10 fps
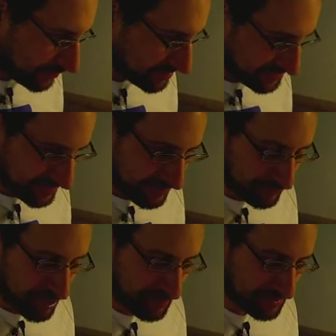It
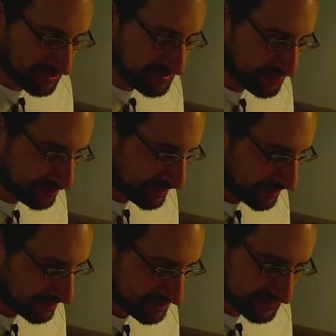never happened in the
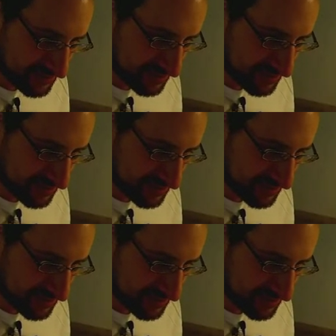past,